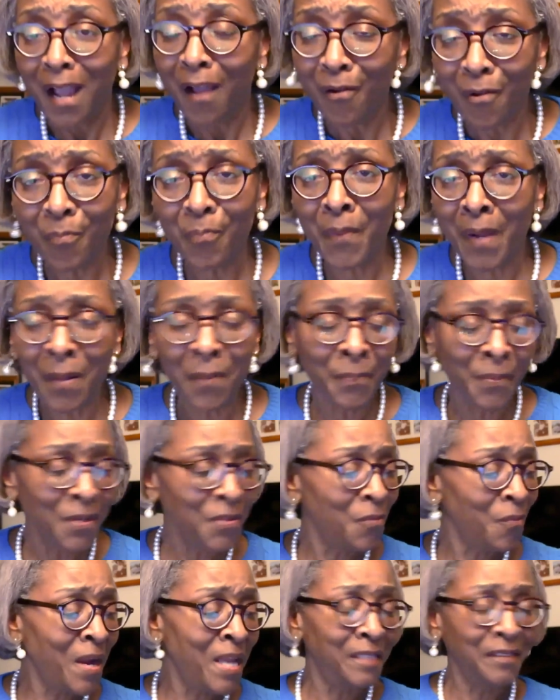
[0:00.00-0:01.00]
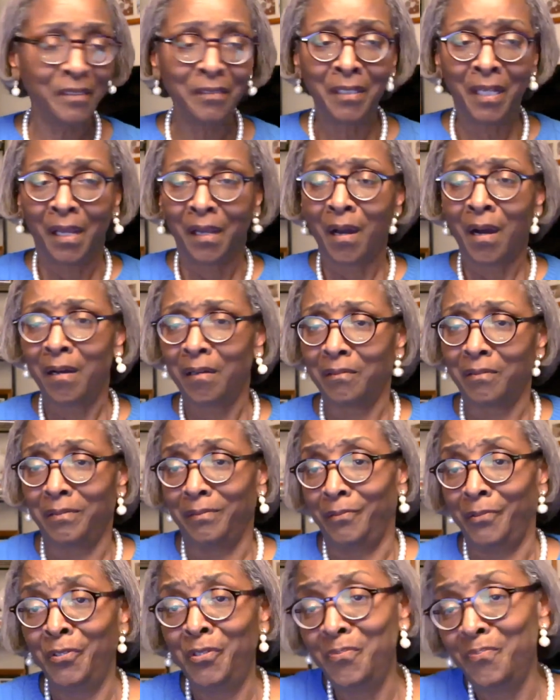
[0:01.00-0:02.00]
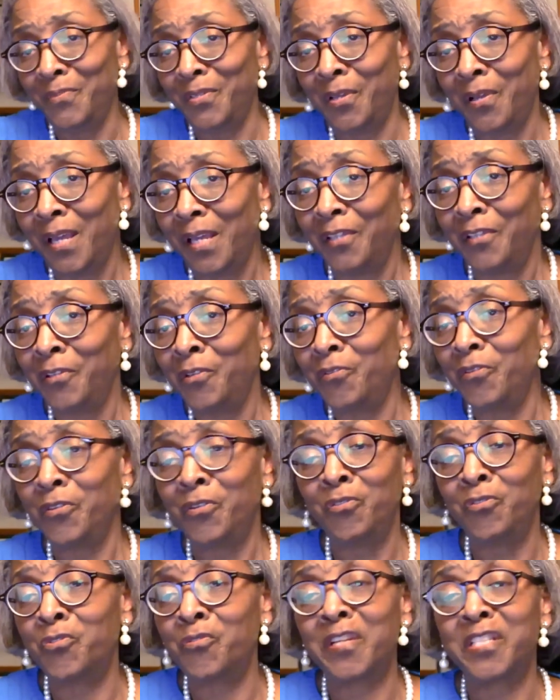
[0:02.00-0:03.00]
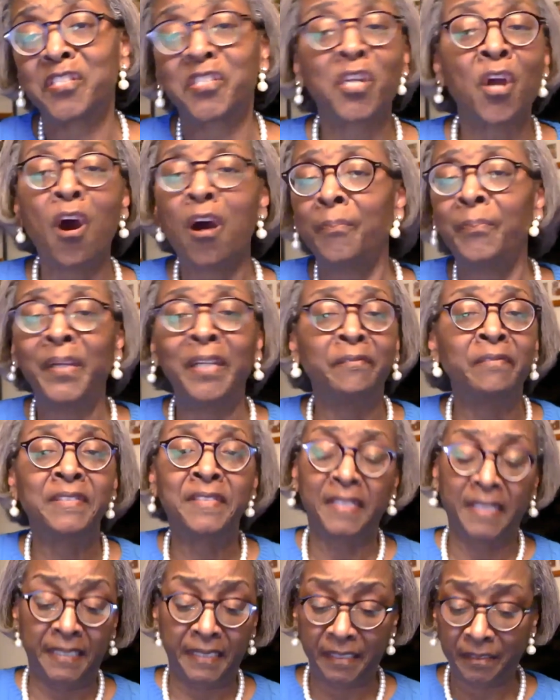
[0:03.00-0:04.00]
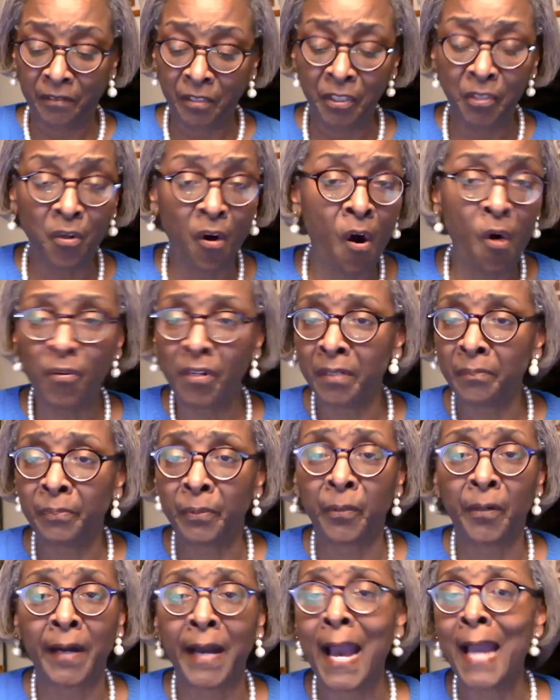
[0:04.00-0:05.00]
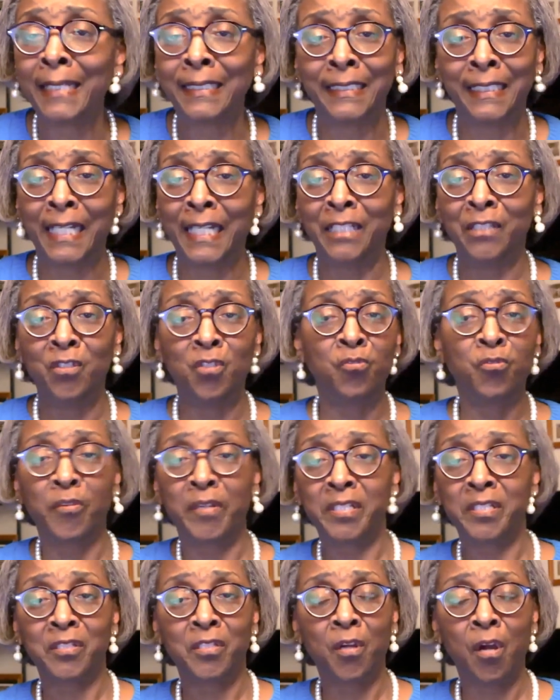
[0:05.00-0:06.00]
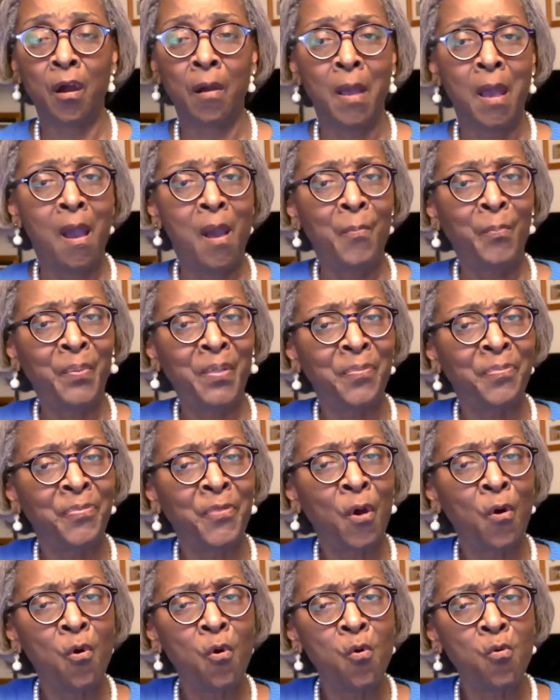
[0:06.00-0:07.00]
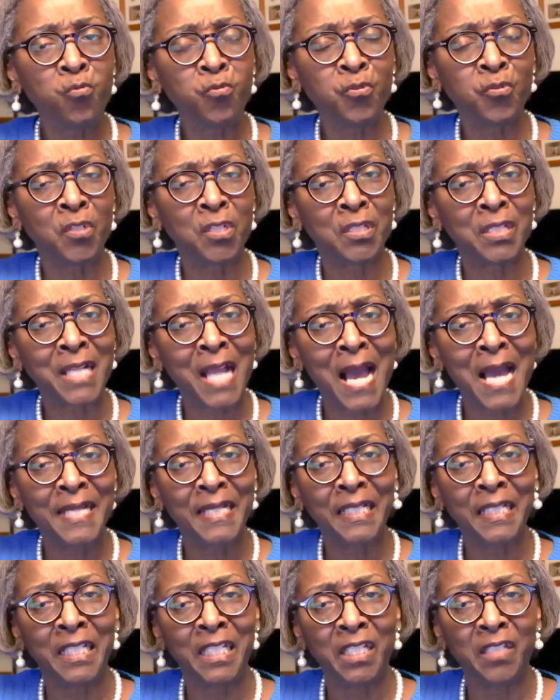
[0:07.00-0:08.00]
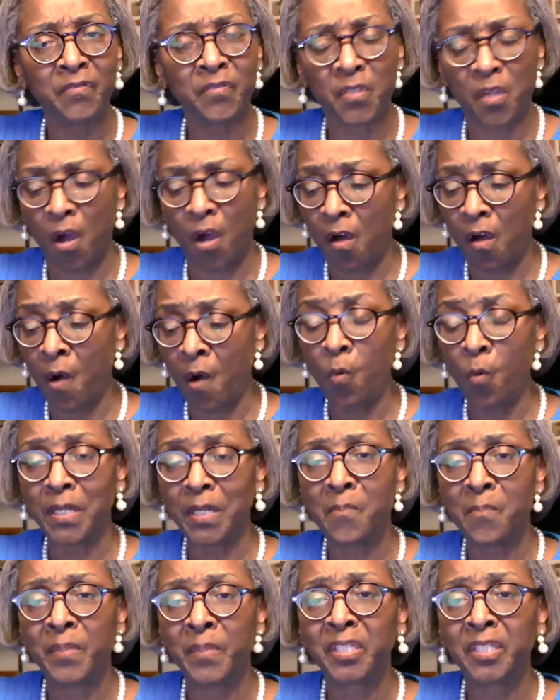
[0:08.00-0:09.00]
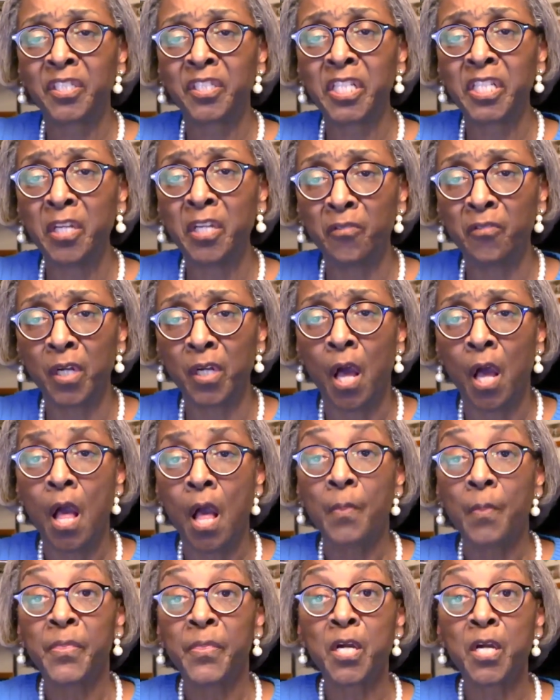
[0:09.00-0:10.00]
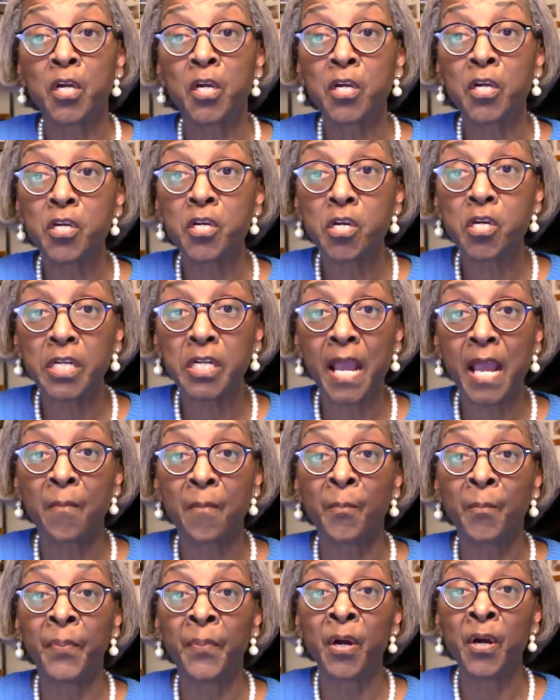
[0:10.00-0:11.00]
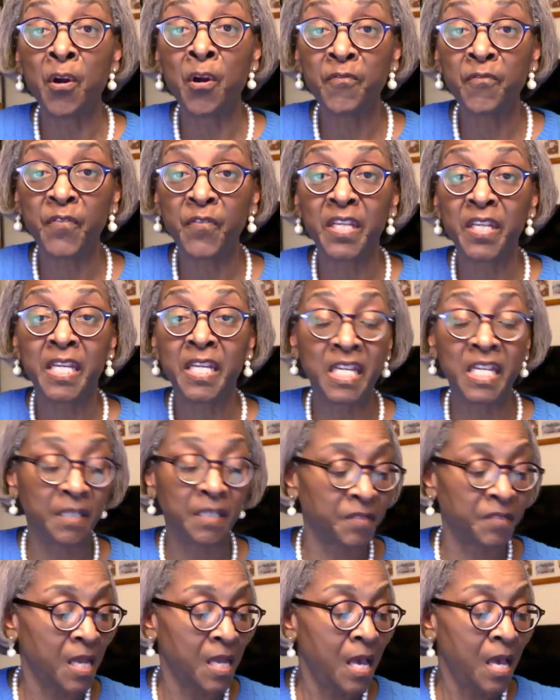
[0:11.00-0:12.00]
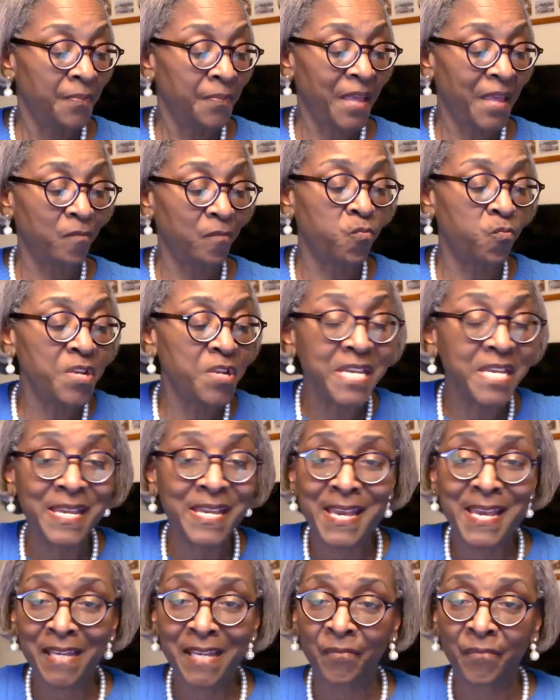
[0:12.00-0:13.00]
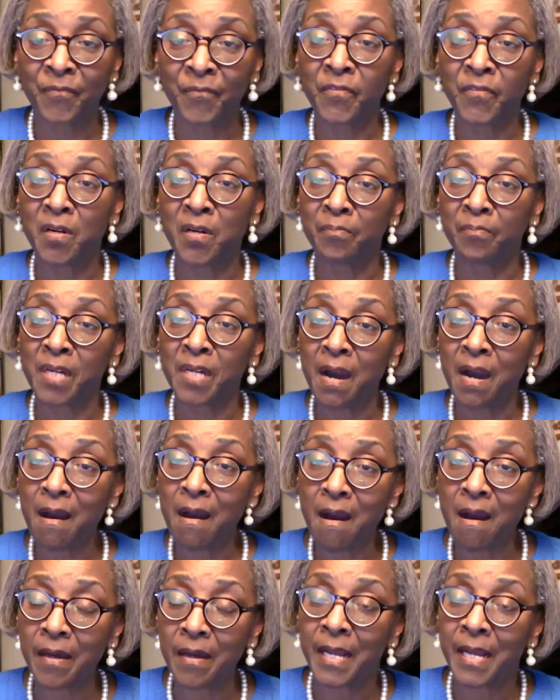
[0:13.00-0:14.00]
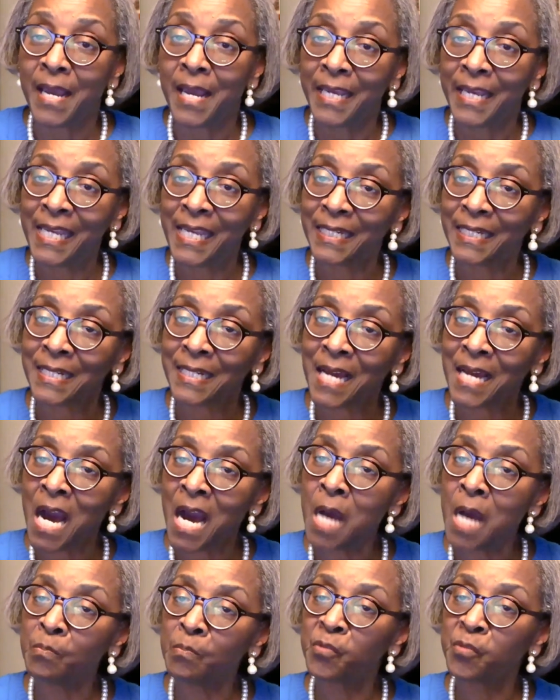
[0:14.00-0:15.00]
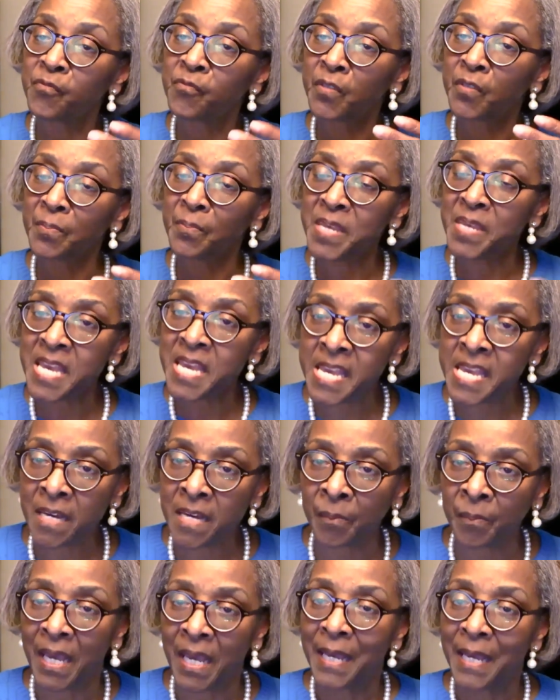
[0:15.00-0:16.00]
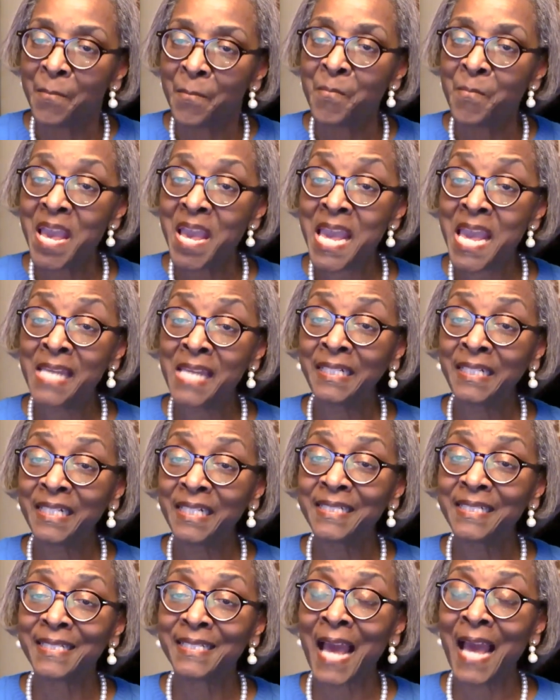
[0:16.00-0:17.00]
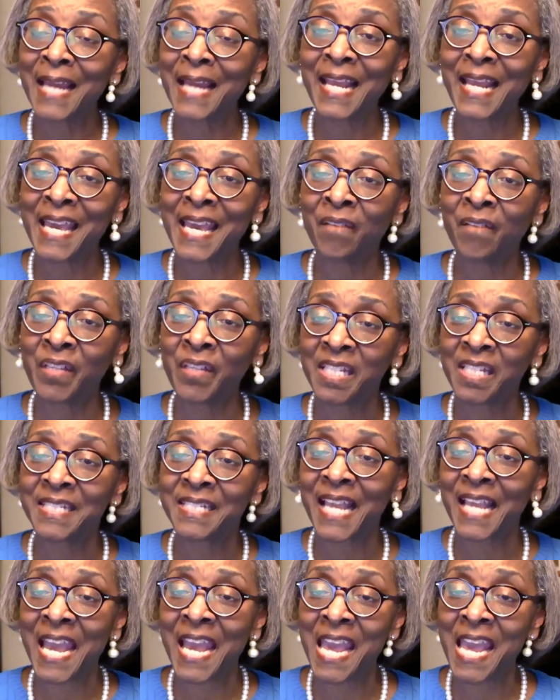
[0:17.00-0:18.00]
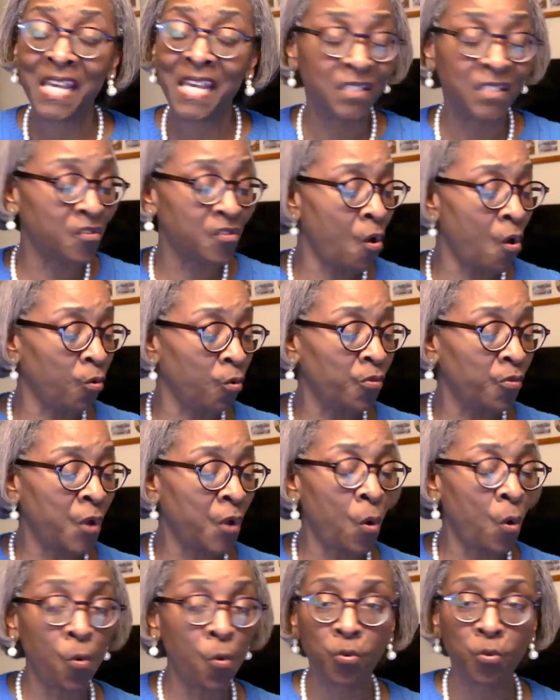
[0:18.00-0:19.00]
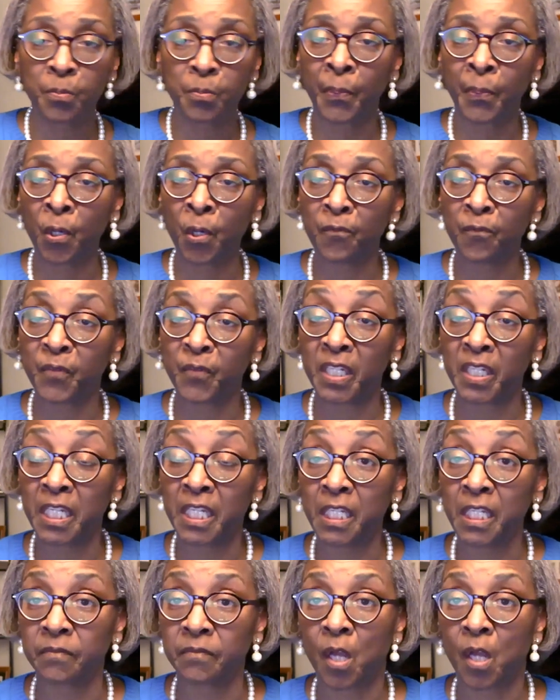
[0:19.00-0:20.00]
Randall, you dress sharp every Sunday. You own it, boy. I tell you, you dress sharp. But those kind of gifts are only material. The good and perfect gifts that we get from God, it comes from him. Man does not have his hands on those perfect gifts.